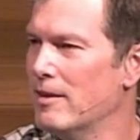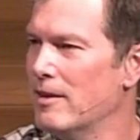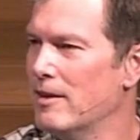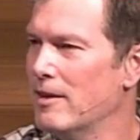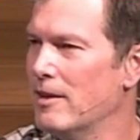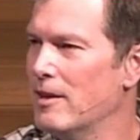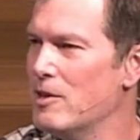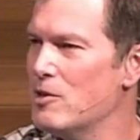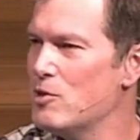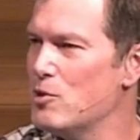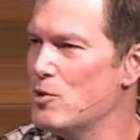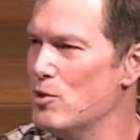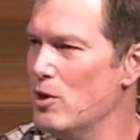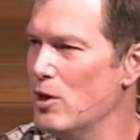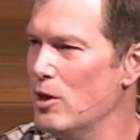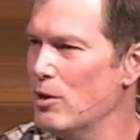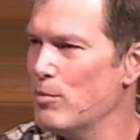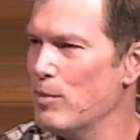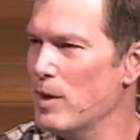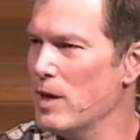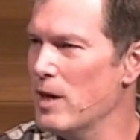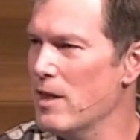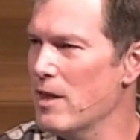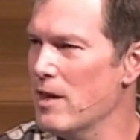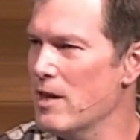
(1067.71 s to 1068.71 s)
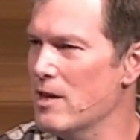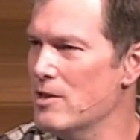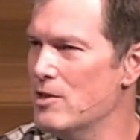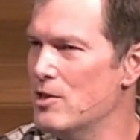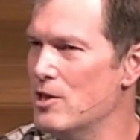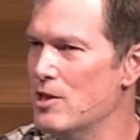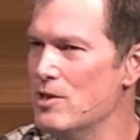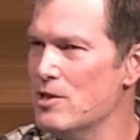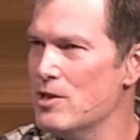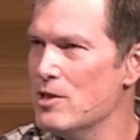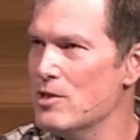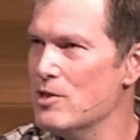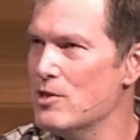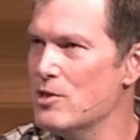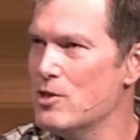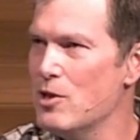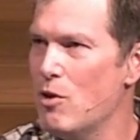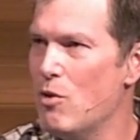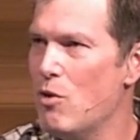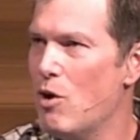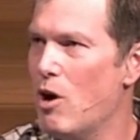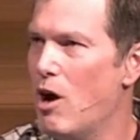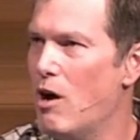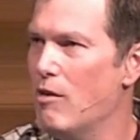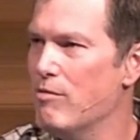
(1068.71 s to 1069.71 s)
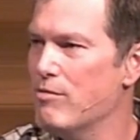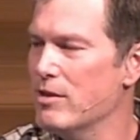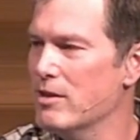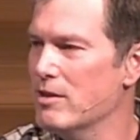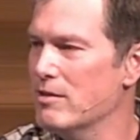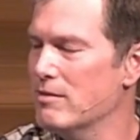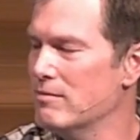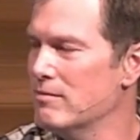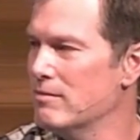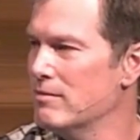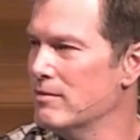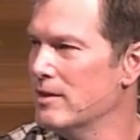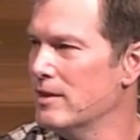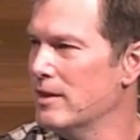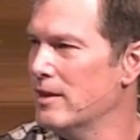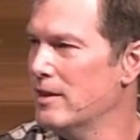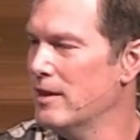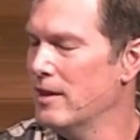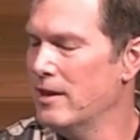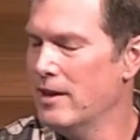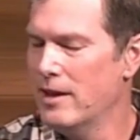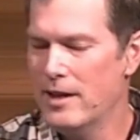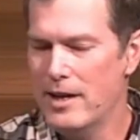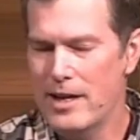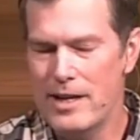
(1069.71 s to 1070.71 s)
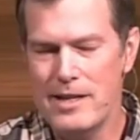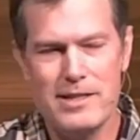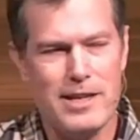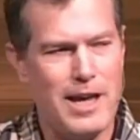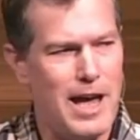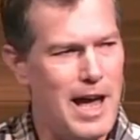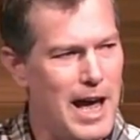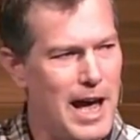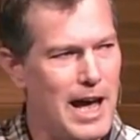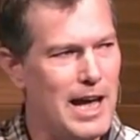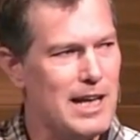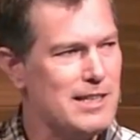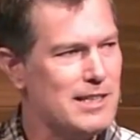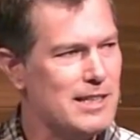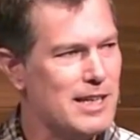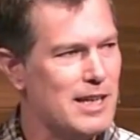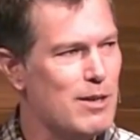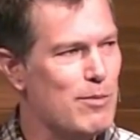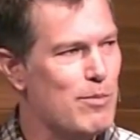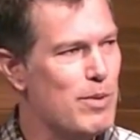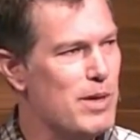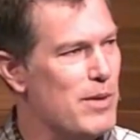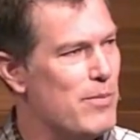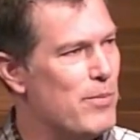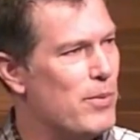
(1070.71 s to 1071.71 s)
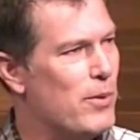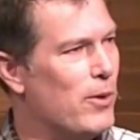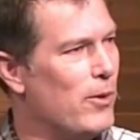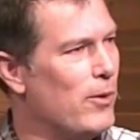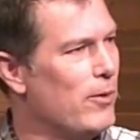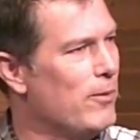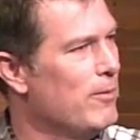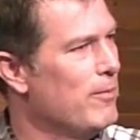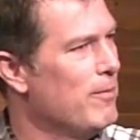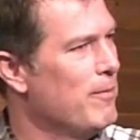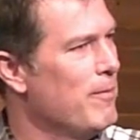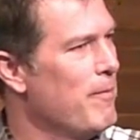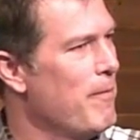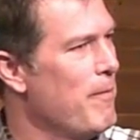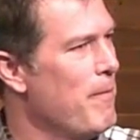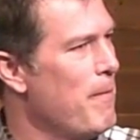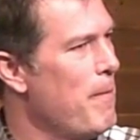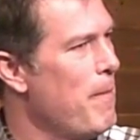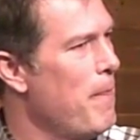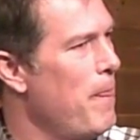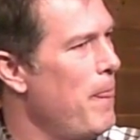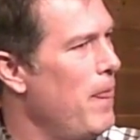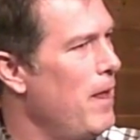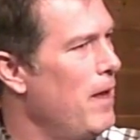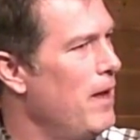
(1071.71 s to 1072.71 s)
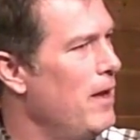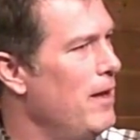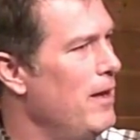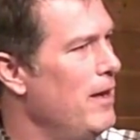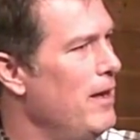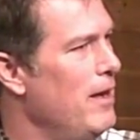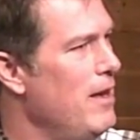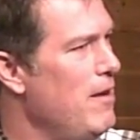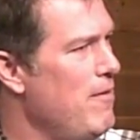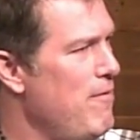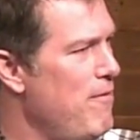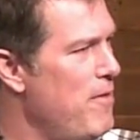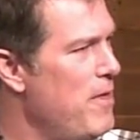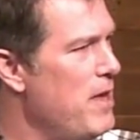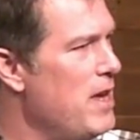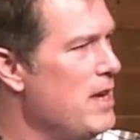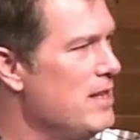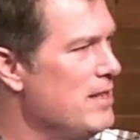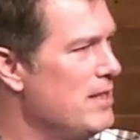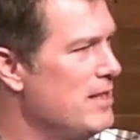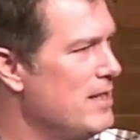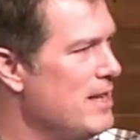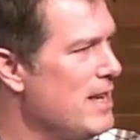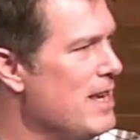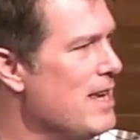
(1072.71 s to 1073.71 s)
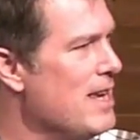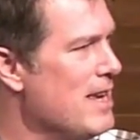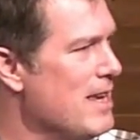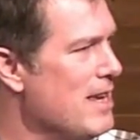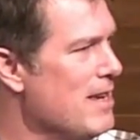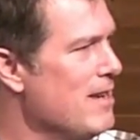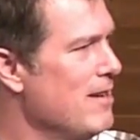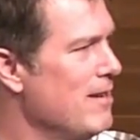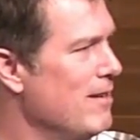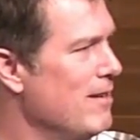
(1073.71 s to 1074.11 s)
And it struck me that Jesus so often is asking people if they see.